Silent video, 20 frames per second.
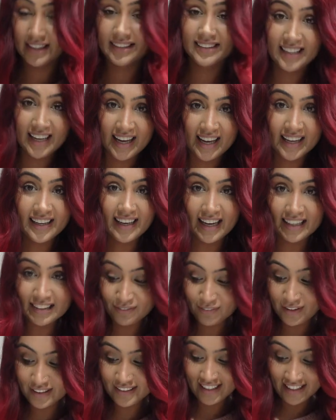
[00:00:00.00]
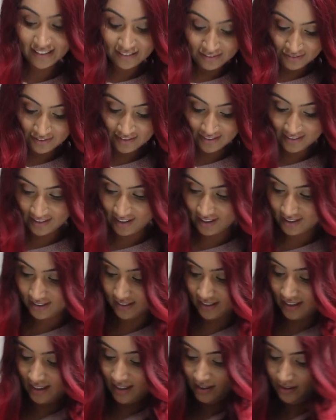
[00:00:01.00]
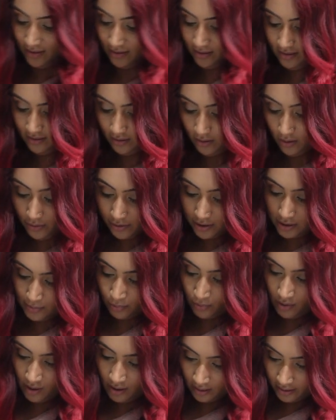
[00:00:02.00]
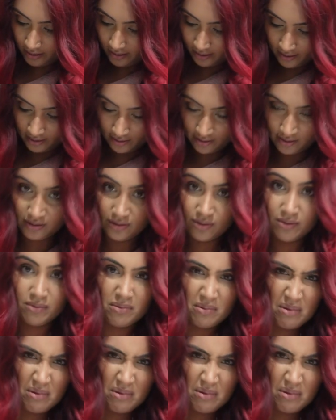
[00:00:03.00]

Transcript: Take as much as you desire out. Oh, there's broccoli in here too.